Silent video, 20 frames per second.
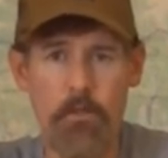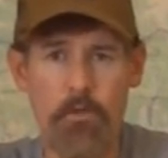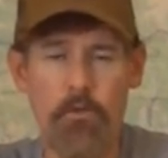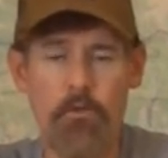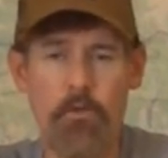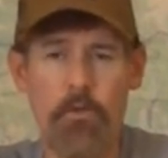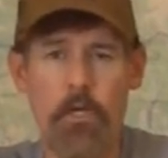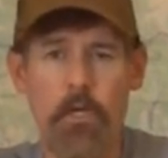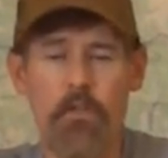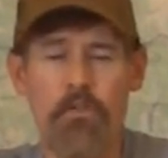
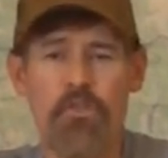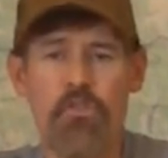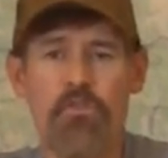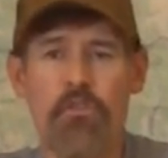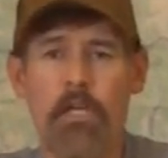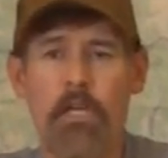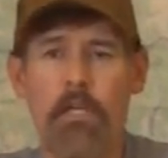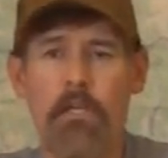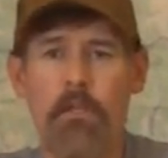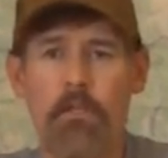do hunt
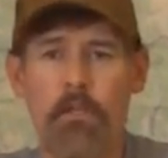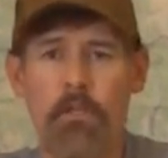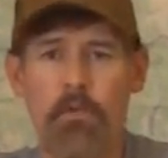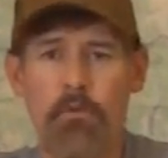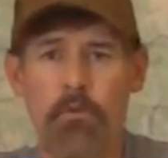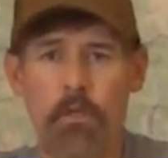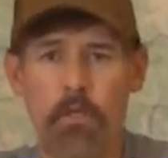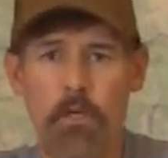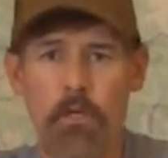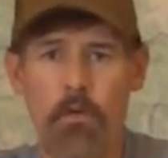just like
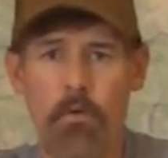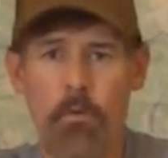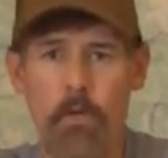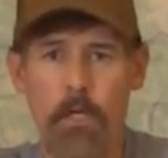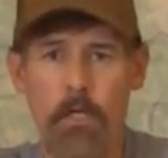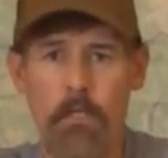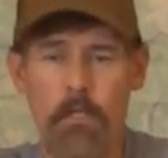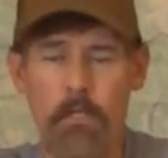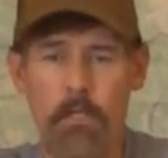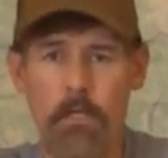you would hunt a
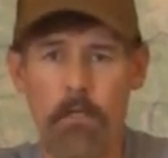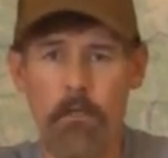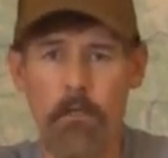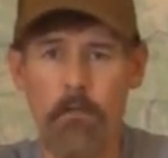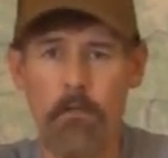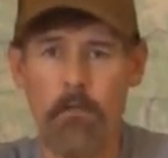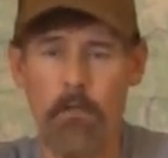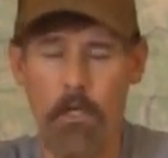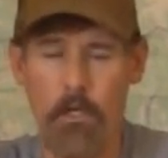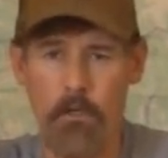whitetail,
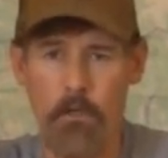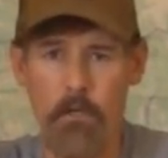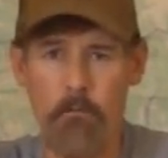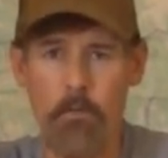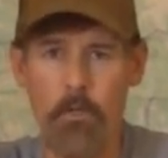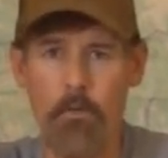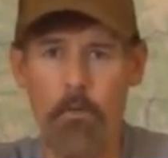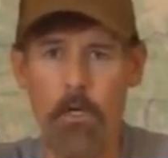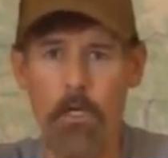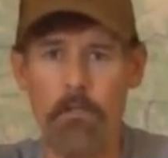a great
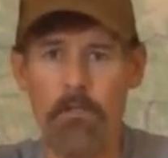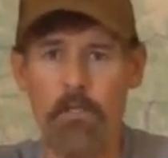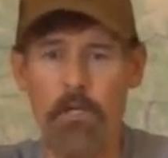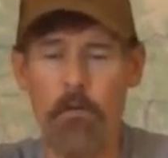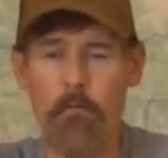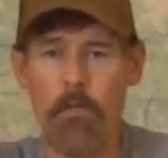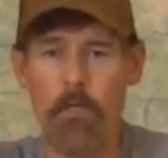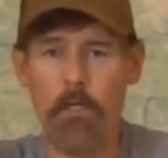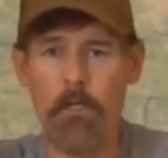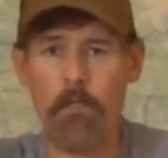big
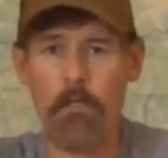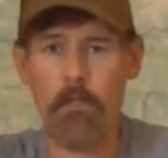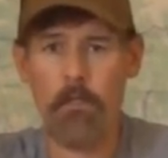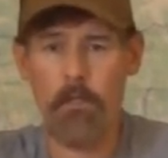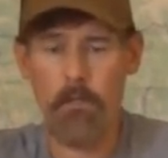whitetail buck.